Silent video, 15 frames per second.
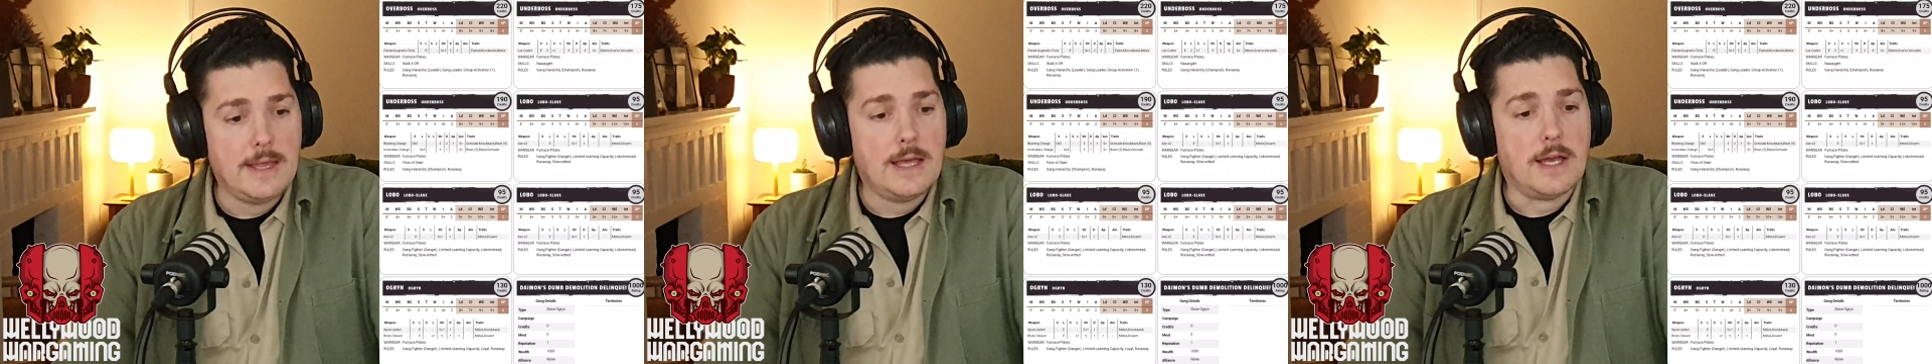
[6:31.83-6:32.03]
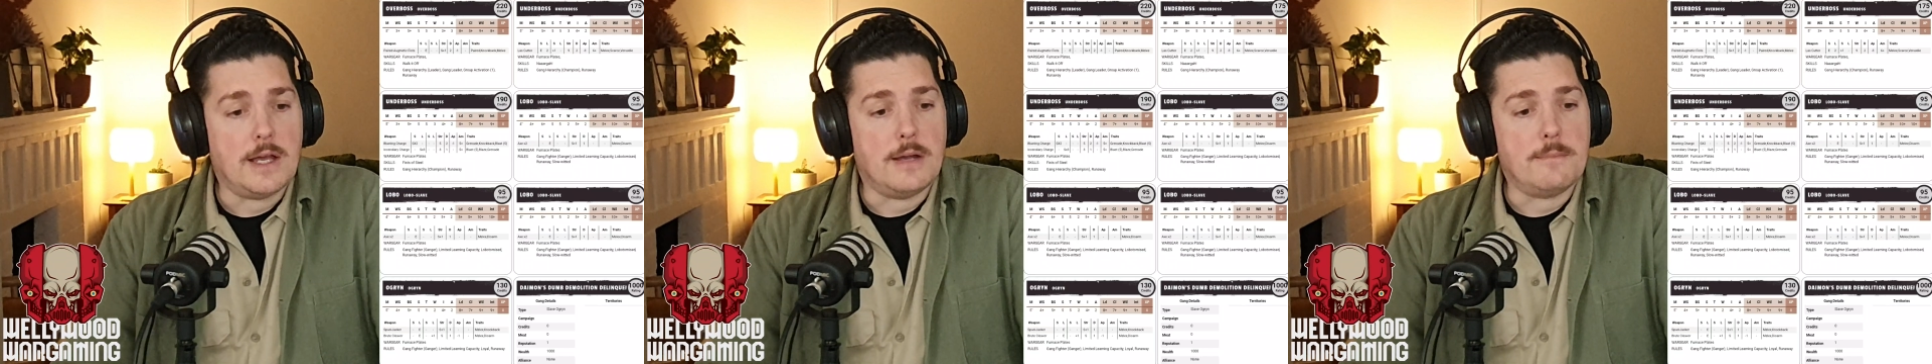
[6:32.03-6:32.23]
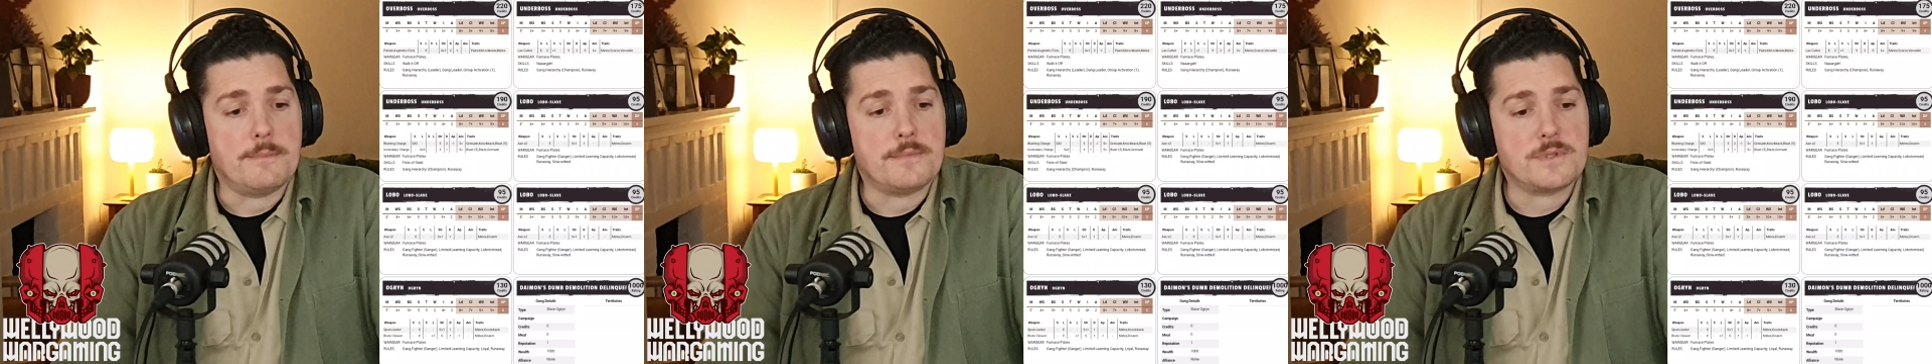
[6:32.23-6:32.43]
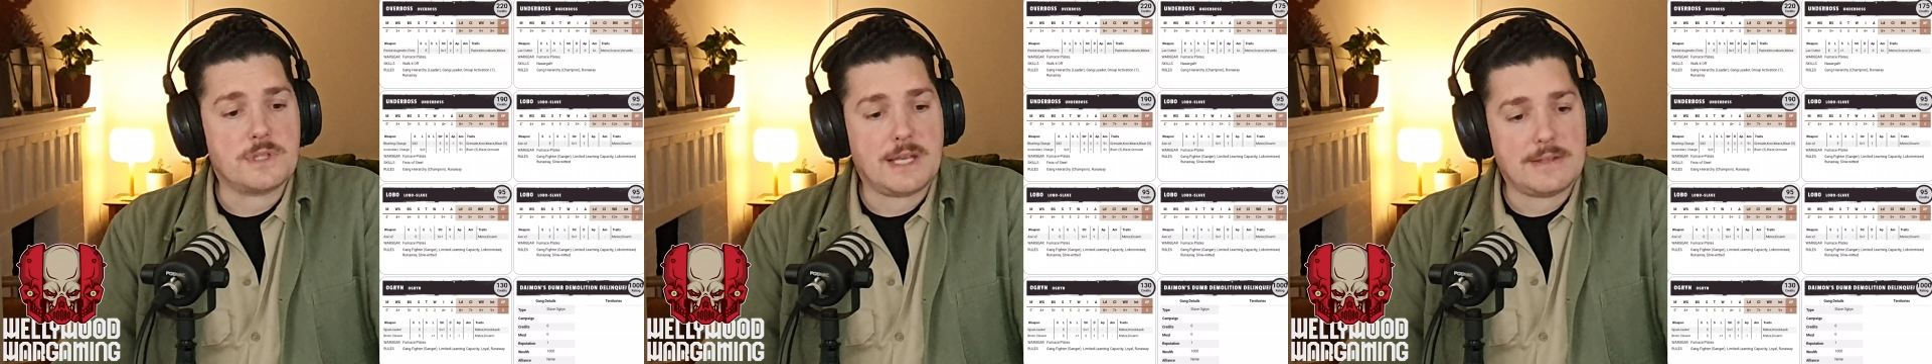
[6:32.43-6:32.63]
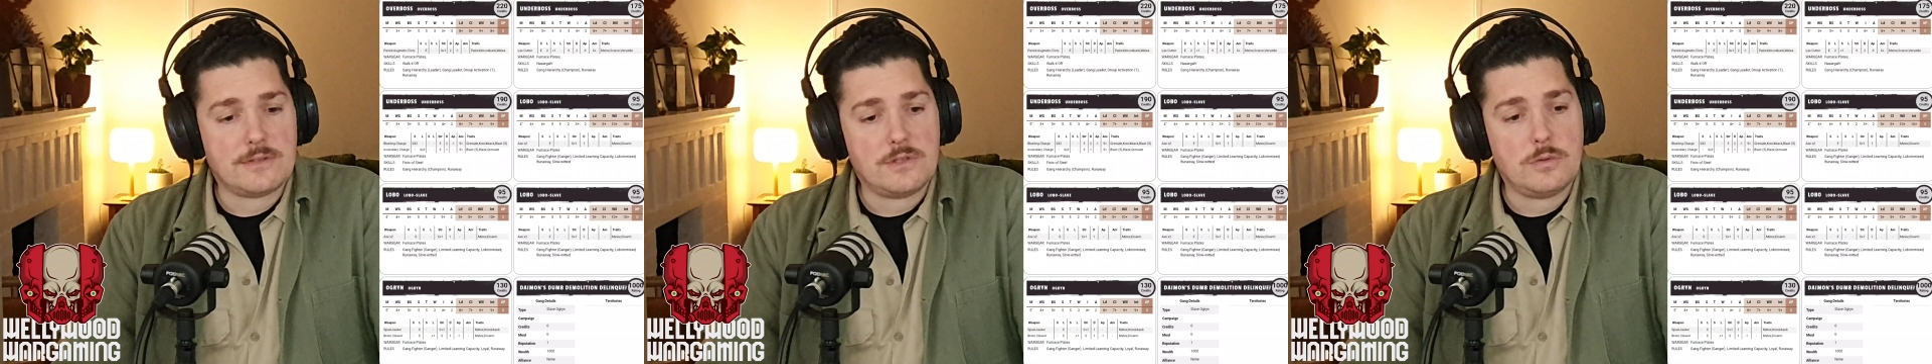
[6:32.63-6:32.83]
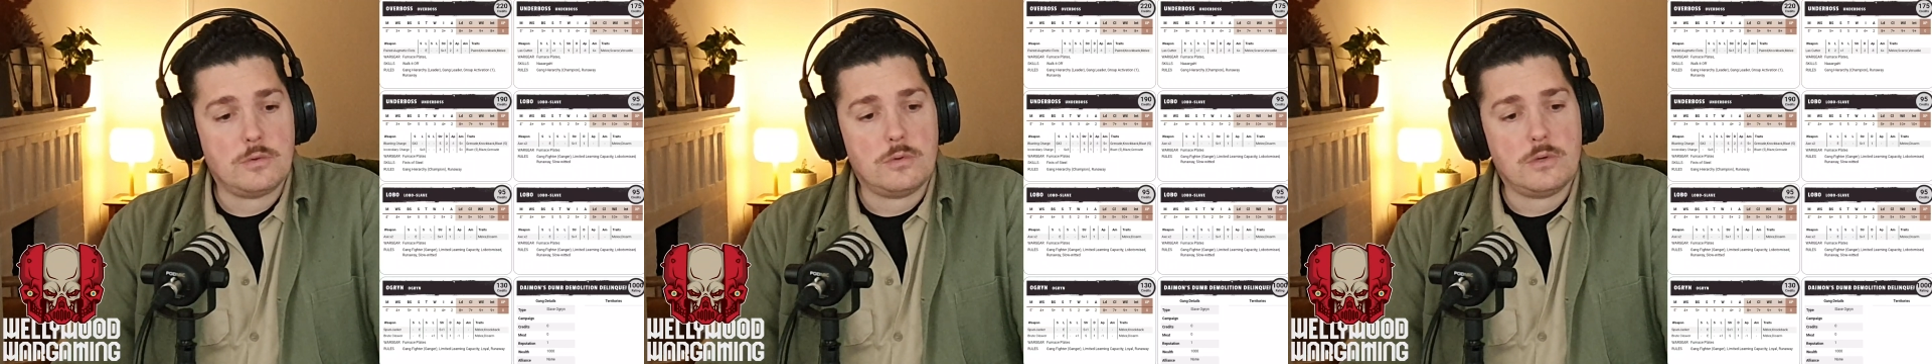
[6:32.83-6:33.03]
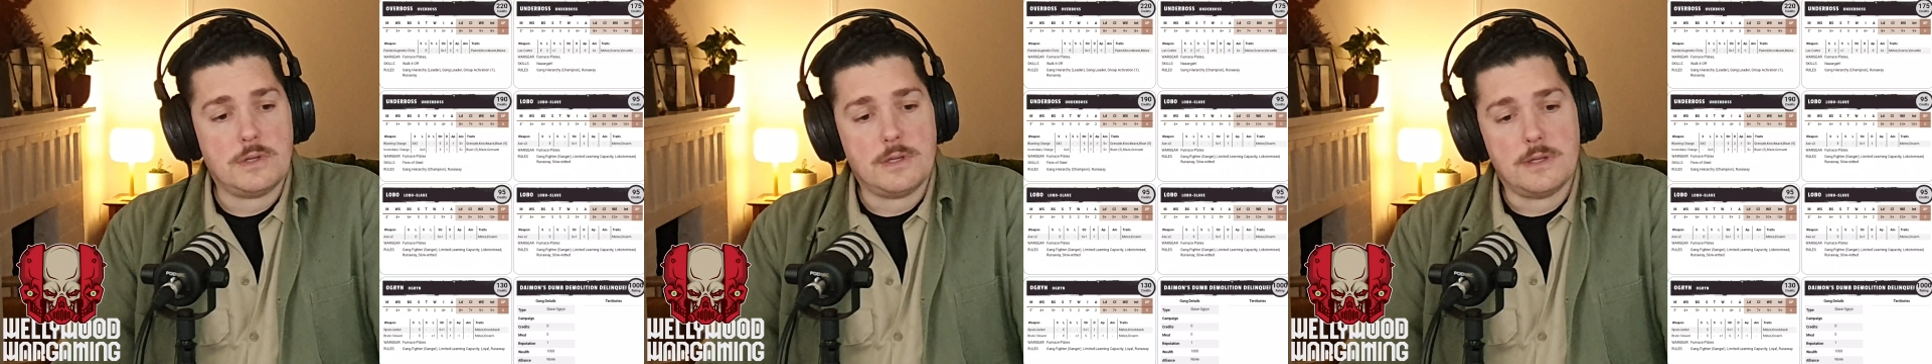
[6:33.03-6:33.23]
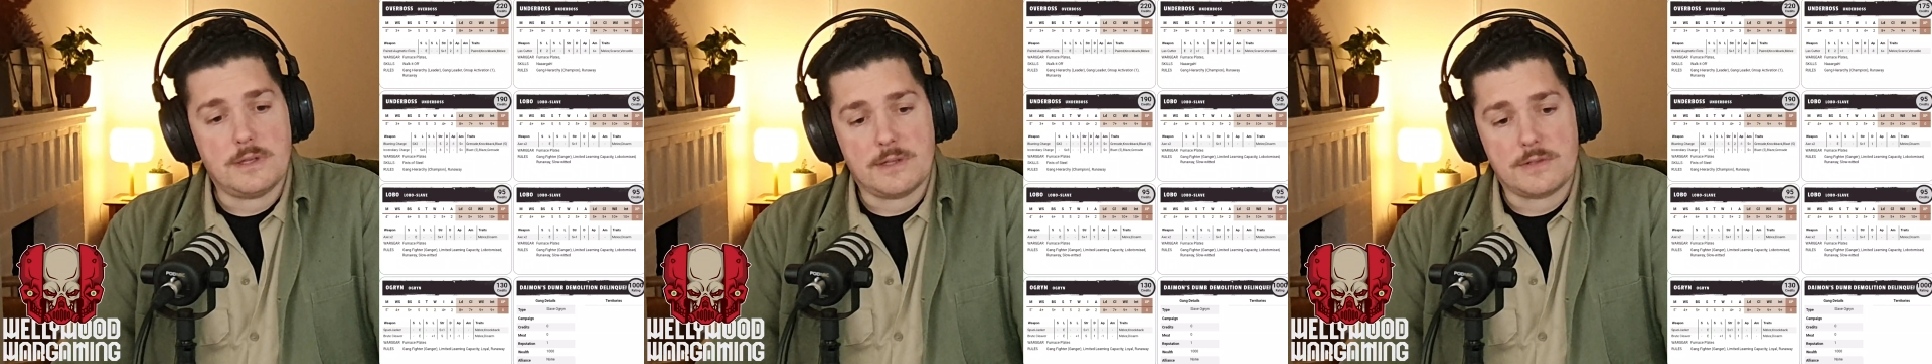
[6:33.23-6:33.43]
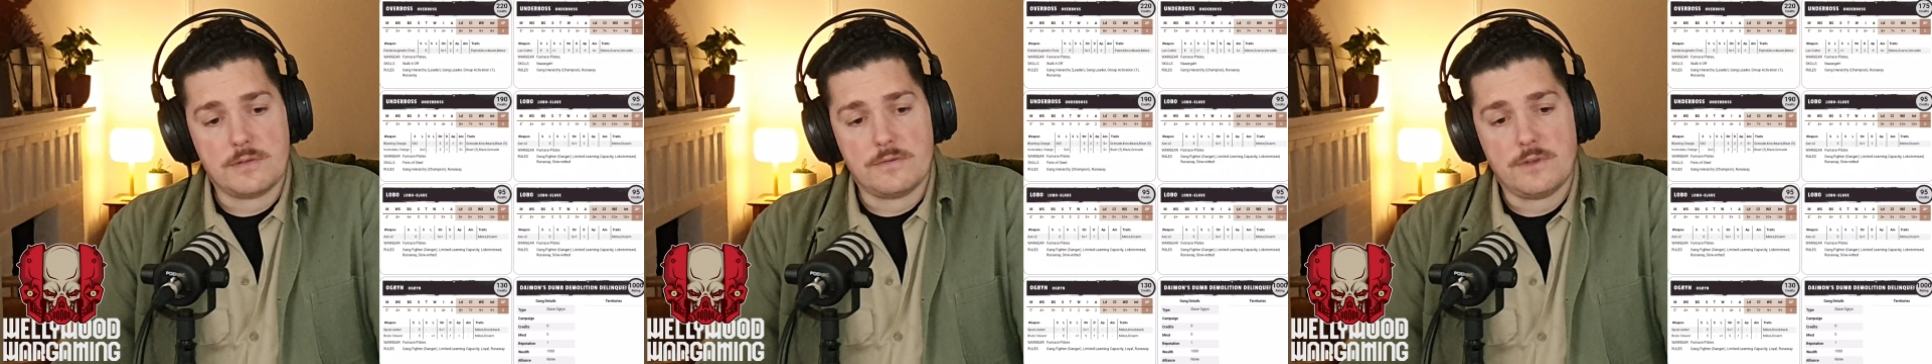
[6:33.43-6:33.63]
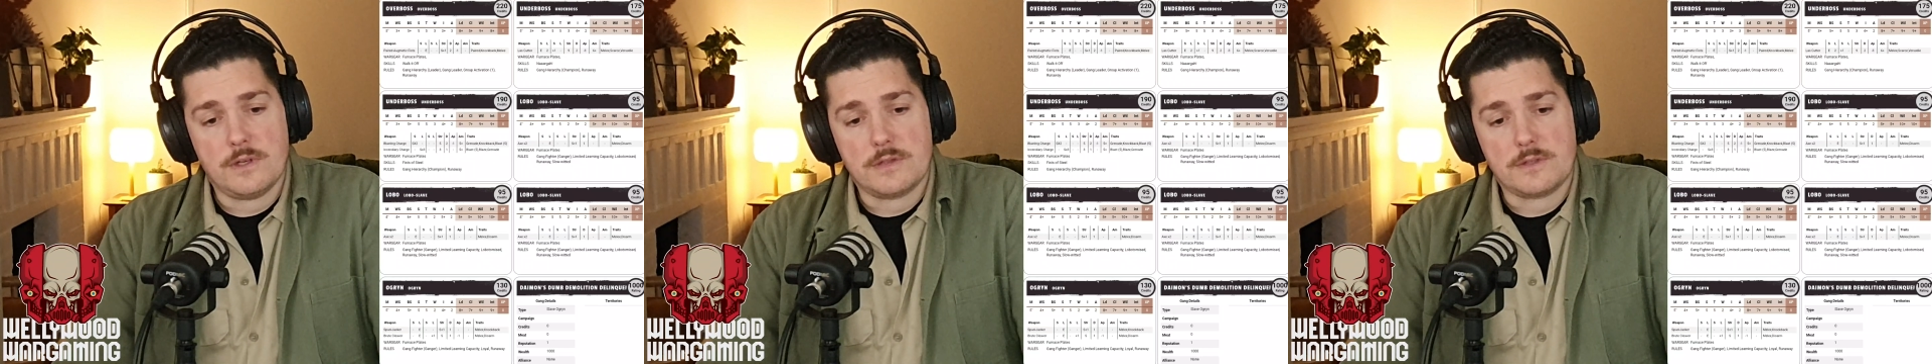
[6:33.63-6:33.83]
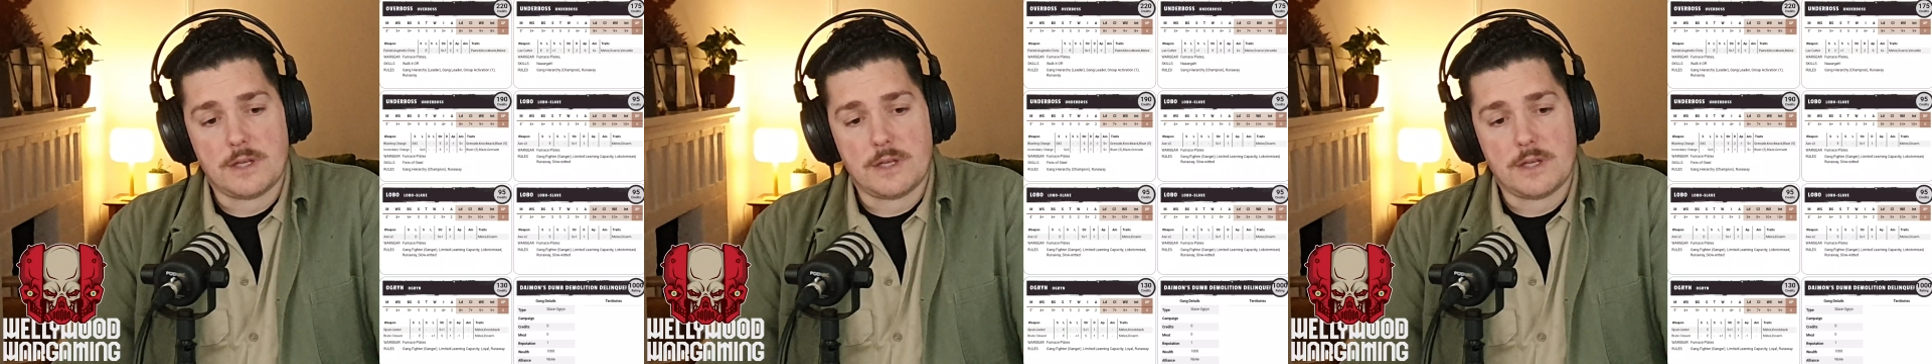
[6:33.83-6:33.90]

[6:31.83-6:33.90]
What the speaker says: So that's your first